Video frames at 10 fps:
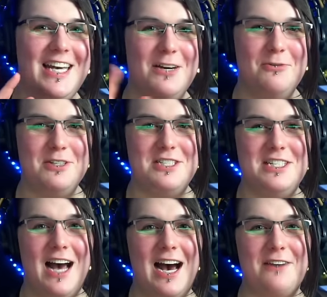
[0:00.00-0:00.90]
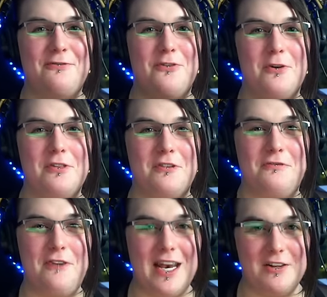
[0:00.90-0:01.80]
it was not for the
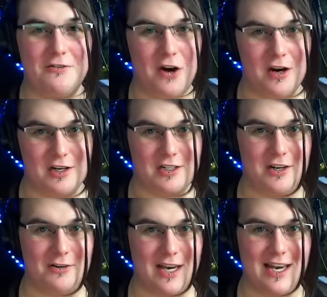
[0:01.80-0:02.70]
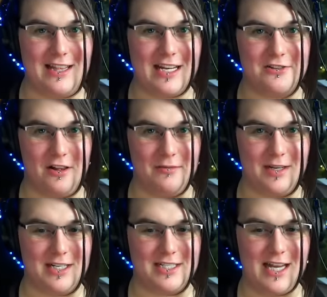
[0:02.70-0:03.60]
faint of heart, okay? That's all
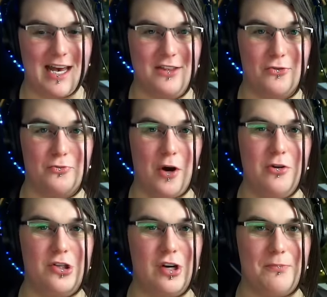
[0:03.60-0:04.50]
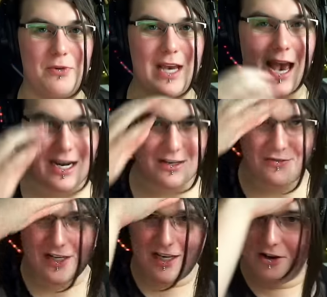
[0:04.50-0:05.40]
I'm gonna say. The road trip react
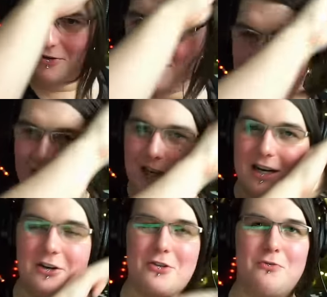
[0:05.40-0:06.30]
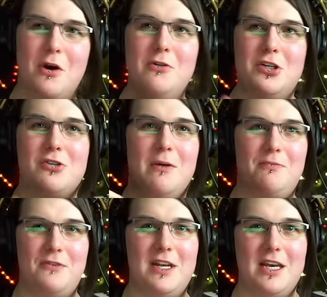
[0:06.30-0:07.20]
video, or the road
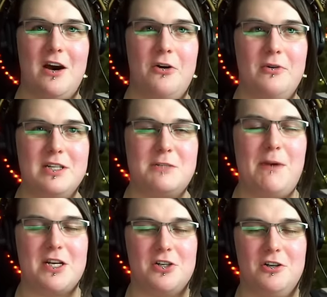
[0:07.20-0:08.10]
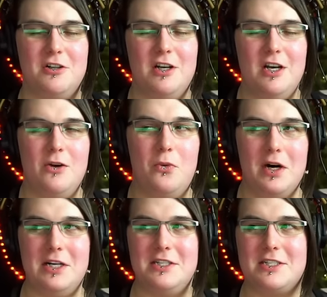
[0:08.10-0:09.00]
trip video special
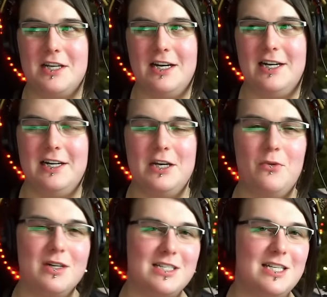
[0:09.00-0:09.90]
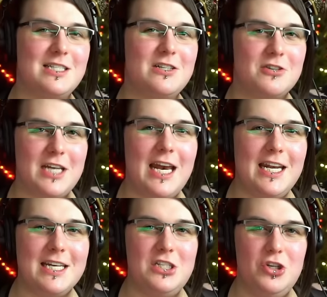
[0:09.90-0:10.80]
was, uh, it wasn't as
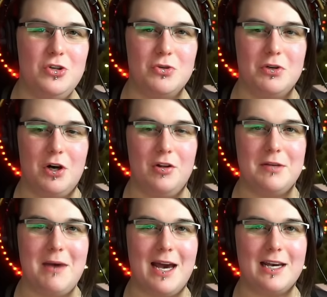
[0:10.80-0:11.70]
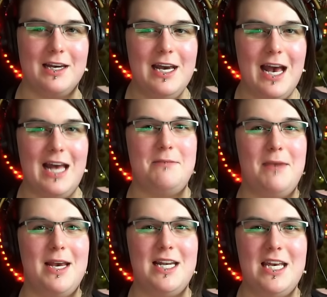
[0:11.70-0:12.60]
entertaining as usual Holy Mac, and it
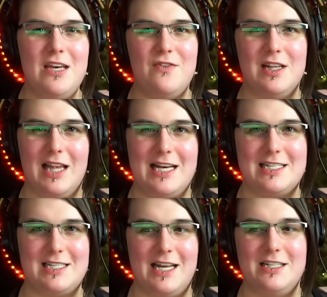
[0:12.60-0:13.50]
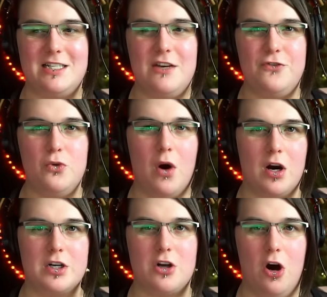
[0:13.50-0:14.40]
made even less sense if you
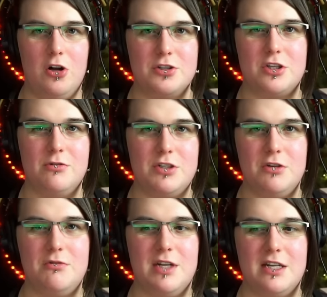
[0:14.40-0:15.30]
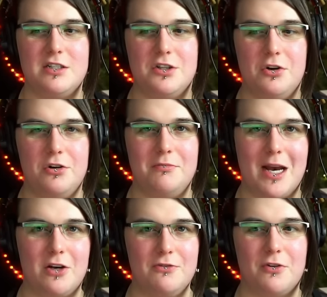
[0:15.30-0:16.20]
aren't also tuned into the whole
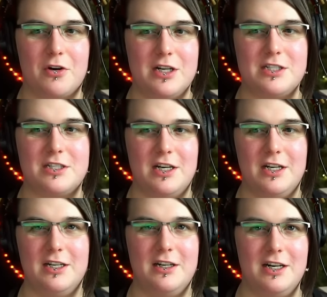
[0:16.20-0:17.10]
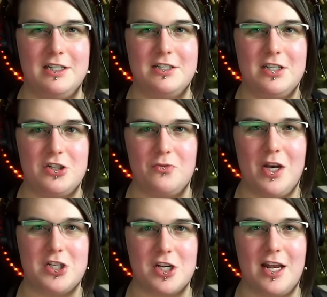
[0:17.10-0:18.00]
Michael Voris uh, uh,
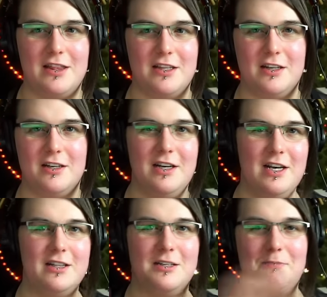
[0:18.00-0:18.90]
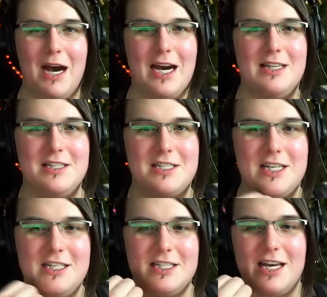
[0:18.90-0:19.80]
situation and the, the behind the
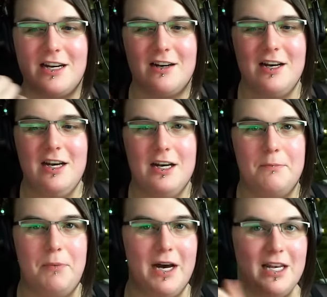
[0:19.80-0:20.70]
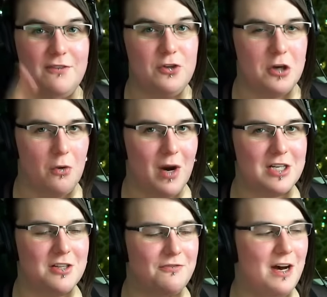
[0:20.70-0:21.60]
scenes there. But if you go
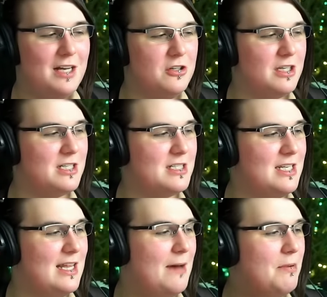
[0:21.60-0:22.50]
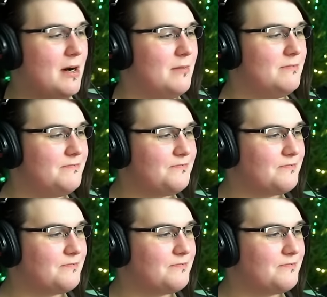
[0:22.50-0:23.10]
watch the VOD, you'll get to see that part.